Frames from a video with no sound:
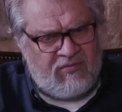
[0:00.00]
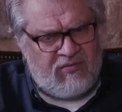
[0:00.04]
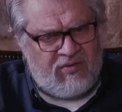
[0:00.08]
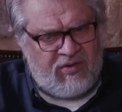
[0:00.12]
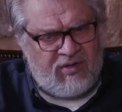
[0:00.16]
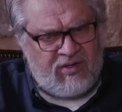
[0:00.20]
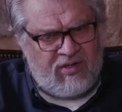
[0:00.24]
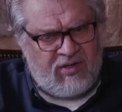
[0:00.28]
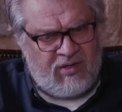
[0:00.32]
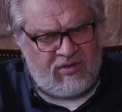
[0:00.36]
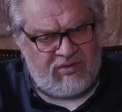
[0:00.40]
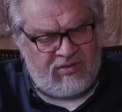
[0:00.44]

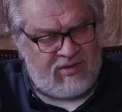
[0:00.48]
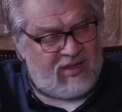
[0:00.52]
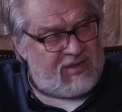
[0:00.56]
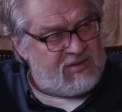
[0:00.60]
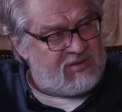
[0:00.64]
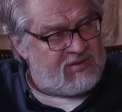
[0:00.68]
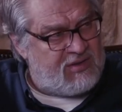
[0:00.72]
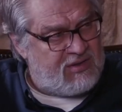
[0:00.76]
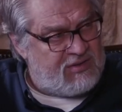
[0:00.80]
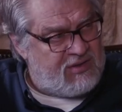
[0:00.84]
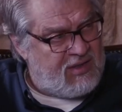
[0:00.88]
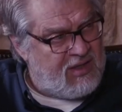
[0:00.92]
very
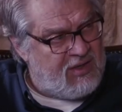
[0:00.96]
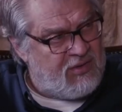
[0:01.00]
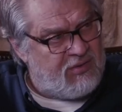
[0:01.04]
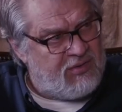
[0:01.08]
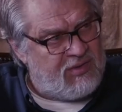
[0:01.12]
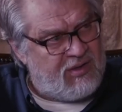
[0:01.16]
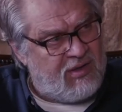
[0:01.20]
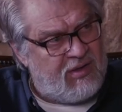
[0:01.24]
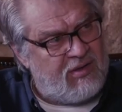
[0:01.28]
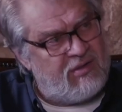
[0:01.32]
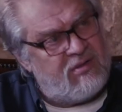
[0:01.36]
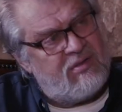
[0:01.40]
contested
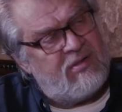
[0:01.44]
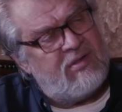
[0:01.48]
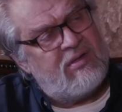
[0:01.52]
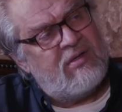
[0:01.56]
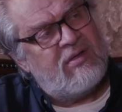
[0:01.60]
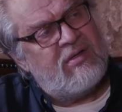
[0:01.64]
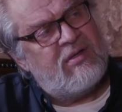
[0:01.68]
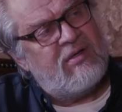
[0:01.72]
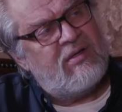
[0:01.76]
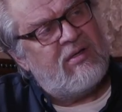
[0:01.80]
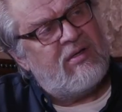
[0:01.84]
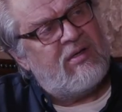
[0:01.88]
area,
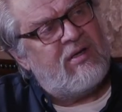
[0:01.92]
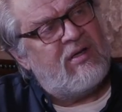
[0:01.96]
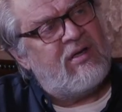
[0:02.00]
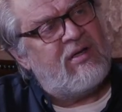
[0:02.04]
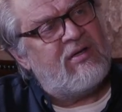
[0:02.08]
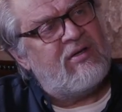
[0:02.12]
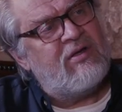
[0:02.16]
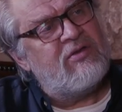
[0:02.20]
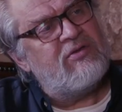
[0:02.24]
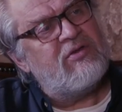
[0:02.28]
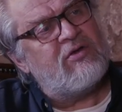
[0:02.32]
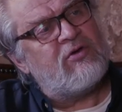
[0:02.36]

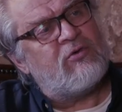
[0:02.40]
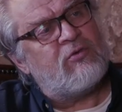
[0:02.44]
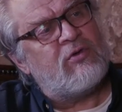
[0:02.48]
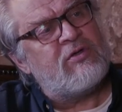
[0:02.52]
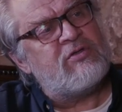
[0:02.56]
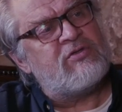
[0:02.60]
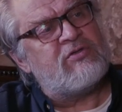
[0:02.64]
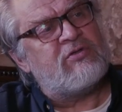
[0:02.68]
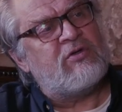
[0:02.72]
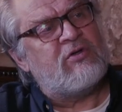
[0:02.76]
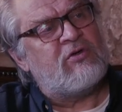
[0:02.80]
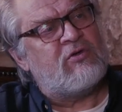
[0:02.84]
another
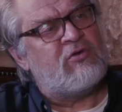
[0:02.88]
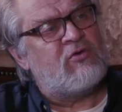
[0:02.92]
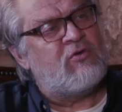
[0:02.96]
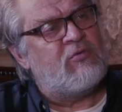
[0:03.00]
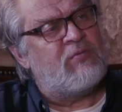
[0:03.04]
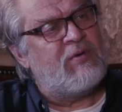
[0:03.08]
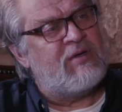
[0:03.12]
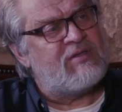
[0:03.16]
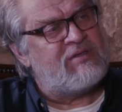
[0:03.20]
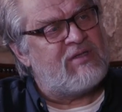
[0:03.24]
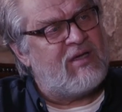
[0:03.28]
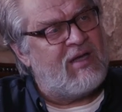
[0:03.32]
Christian
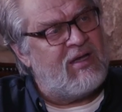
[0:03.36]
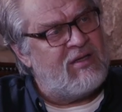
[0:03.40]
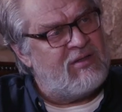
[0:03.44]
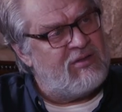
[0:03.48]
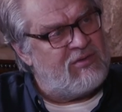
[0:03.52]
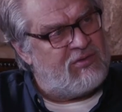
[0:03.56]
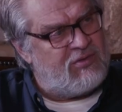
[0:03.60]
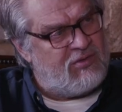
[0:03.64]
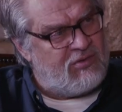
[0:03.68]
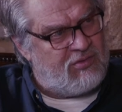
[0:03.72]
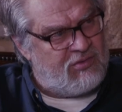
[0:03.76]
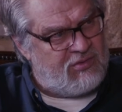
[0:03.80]
group has
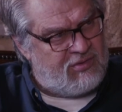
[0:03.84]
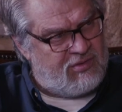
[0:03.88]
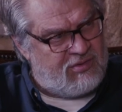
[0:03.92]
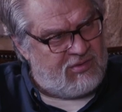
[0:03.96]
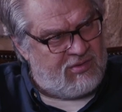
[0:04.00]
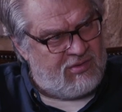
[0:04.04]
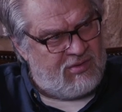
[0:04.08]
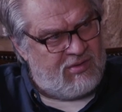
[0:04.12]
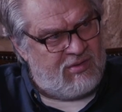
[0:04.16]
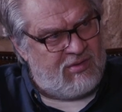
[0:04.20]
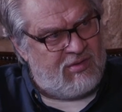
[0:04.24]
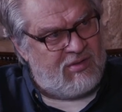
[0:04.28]
entered
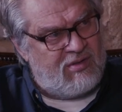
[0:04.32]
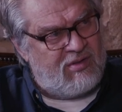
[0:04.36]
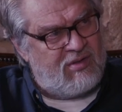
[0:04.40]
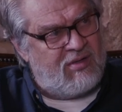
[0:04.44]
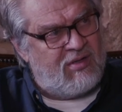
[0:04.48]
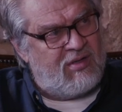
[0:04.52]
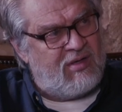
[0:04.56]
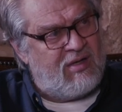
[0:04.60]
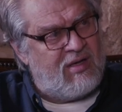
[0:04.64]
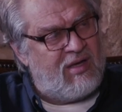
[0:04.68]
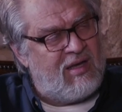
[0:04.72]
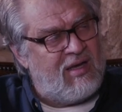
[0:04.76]

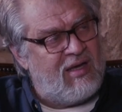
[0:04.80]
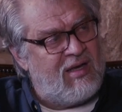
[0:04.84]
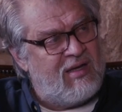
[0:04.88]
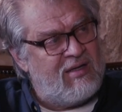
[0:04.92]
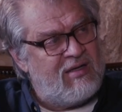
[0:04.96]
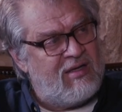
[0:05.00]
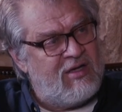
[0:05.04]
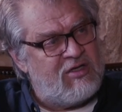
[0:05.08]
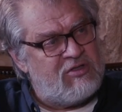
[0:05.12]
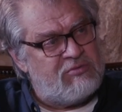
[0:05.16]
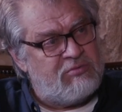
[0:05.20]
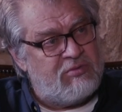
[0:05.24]

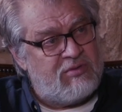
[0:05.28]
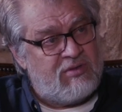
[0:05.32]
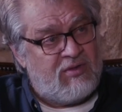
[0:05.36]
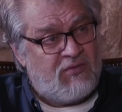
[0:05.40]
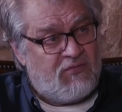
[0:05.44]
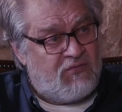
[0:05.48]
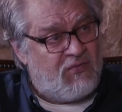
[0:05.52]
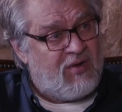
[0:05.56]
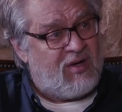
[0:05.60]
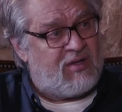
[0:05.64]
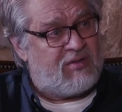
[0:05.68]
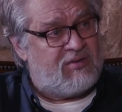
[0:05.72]
and has been
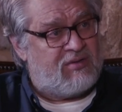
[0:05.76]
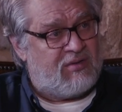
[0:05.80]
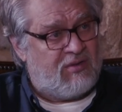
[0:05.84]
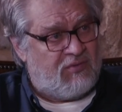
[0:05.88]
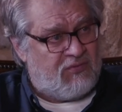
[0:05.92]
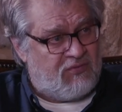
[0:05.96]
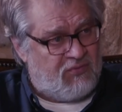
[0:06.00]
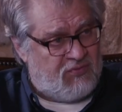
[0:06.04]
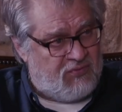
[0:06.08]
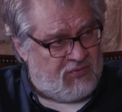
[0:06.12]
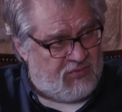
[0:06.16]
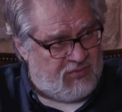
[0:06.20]

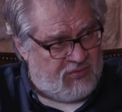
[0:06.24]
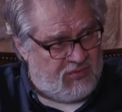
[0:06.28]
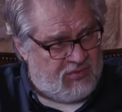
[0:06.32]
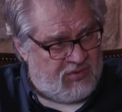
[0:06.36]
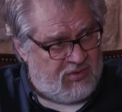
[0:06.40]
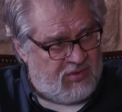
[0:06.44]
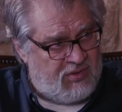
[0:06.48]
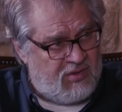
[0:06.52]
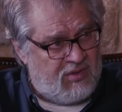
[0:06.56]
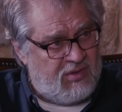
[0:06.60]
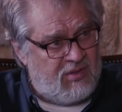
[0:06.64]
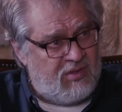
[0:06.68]
effective
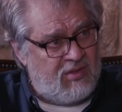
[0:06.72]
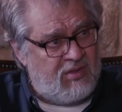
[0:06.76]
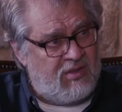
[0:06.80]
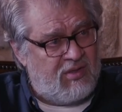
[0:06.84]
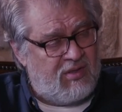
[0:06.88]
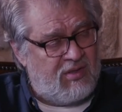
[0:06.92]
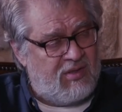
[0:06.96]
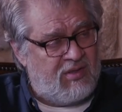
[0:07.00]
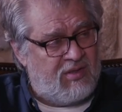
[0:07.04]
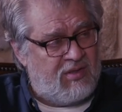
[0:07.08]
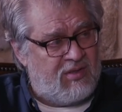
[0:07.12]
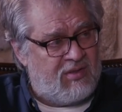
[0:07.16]

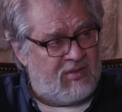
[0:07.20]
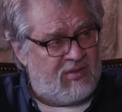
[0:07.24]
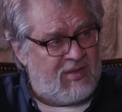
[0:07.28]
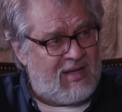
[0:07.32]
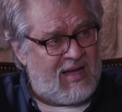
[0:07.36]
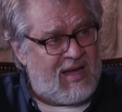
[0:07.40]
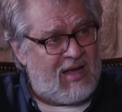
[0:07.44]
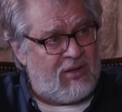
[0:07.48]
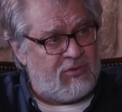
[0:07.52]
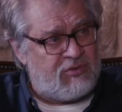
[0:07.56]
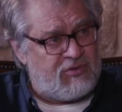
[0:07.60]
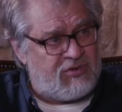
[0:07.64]
in
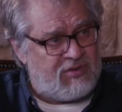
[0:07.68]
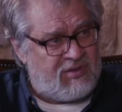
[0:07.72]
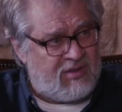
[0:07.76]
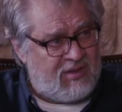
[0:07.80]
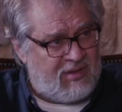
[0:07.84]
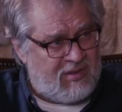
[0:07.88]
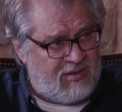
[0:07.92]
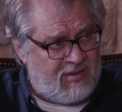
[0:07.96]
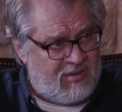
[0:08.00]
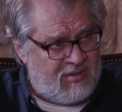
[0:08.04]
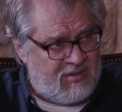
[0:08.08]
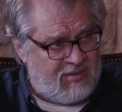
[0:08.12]

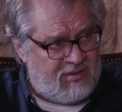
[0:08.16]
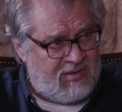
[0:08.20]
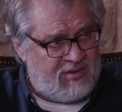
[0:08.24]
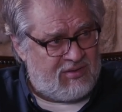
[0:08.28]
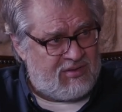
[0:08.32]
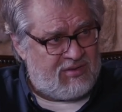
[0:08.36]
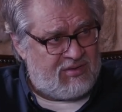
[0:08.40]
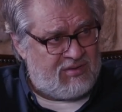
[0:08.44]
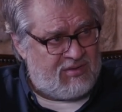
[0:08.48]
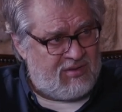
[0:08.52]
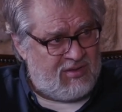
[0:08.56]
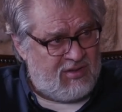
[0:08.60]
ousting
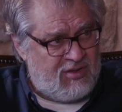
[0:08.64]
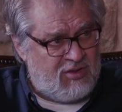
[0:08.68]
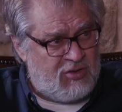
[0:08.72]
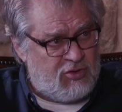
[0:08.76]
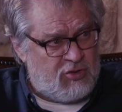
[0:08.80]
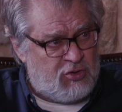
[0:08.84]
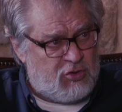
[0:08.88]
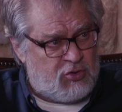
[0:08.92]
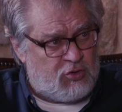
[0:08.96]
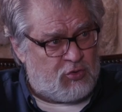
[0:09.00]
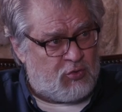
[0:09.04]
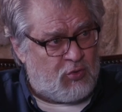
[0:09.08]
this
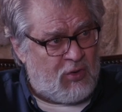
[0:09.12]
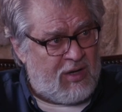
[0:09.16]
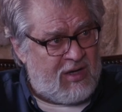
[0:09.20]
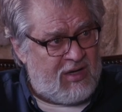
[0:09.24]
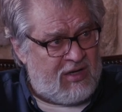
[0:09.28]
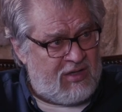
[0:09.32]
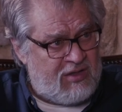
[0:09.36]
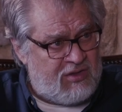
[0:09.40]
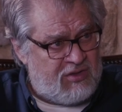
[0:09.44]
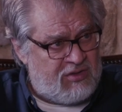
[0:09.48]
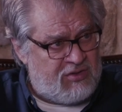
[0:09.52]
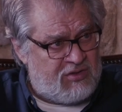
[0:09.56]

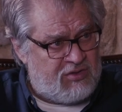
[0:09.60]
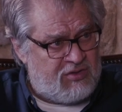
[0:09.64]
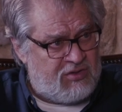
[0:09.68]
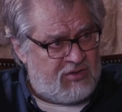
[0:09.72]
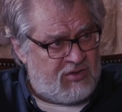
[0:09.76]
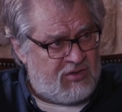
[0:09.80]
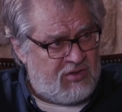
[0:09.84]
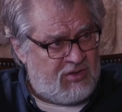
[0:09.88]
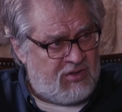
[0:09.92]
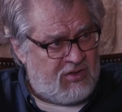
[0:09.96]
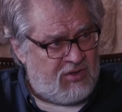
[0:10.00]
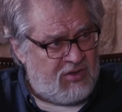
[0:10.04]

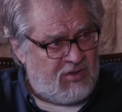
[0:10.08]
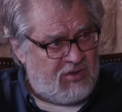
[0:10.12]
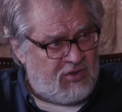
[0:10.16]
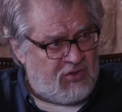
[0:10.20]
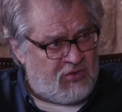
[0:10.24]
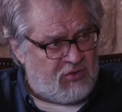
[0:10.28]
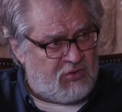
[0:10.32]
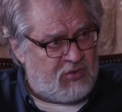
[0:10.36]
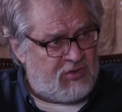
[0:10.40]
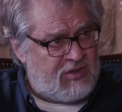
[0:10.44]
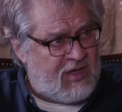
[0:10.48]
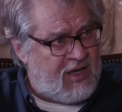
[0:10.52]
strange
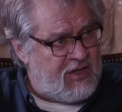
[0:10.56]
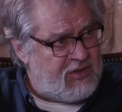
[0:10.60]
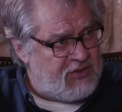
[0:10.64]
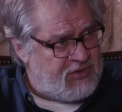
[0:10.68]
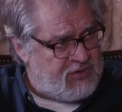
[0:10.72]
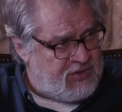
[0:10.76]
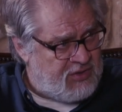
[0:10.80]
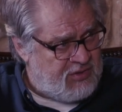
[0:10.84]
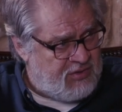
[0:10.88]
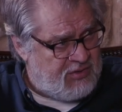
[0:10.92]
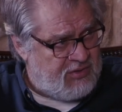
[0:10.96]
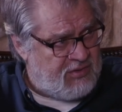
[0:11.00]

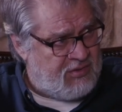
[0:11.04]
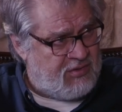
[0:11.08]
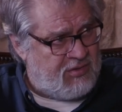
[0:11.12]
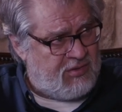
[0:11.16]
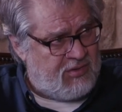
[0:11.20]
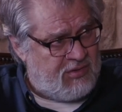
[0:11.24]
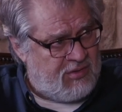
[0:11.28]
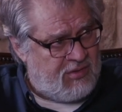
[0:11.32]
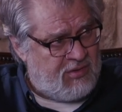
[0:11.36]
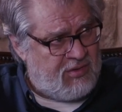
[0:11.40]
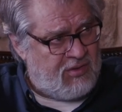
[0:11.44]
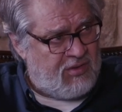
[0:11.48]
creation
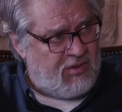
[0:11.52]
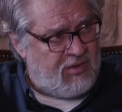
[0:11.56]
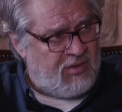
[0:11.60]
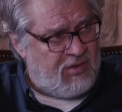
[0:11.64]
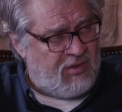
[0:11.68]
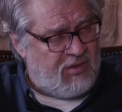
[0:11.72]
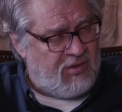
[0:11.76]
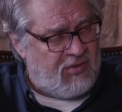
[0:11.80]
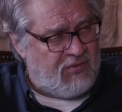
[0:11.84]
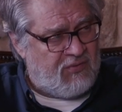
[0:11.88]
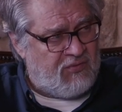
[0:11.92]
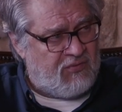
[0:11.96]

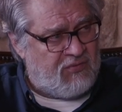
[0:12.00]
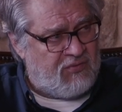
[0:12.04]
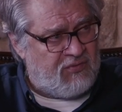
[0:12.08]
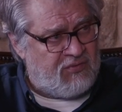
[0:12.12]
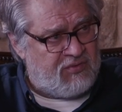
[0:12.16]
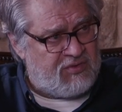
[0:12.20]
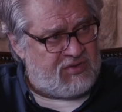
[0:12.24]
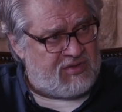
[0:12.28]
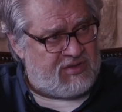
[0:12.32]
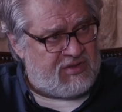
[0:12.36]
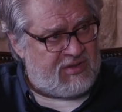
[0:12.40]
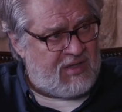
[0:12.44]
of
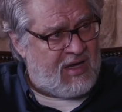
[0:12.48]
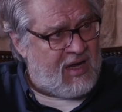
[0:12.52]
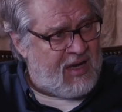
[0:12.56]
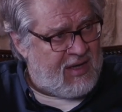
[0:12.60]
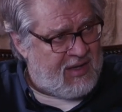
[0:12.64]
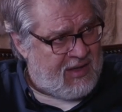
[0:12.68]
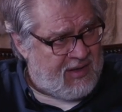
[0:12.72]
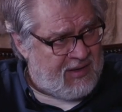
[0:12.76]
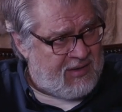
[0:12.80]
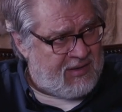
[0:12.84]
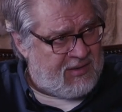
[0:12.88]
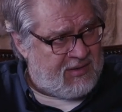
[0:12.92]

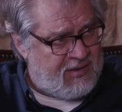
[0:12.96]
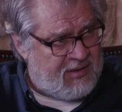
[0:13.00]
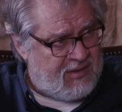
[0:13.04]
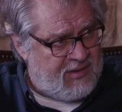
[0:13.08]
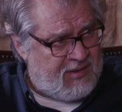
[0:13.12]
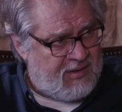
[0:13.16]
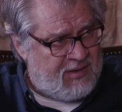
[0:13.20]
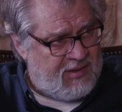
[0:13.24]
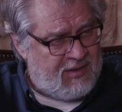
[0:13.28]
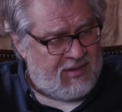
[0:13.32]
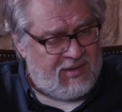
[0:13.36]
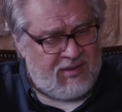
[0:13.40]
CIA.
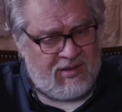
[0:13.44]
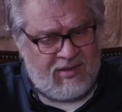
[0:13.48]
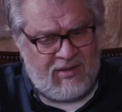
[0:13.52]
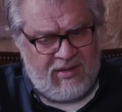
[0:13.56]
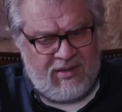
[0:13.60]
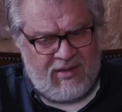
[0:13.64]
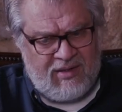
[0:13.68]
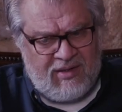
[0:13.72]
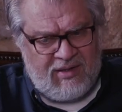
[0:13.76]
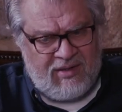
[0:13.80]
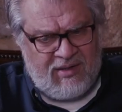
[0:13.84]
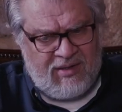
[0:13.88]

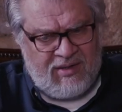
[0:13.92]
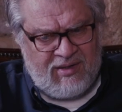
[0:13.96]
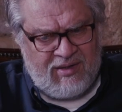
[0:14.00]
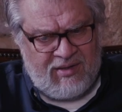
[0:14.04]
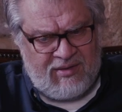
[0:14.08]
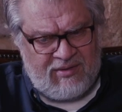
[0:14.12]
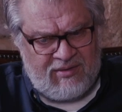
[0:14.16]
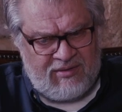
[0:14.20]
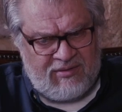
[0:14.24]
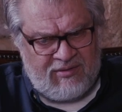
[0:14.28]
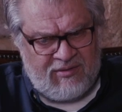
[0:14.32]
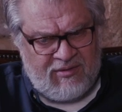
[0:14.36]

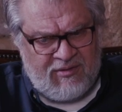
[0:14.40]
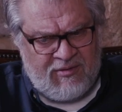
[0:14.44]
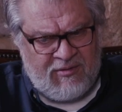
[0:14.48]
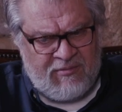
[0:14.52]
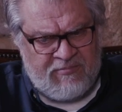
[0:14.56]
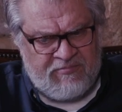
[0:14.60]
And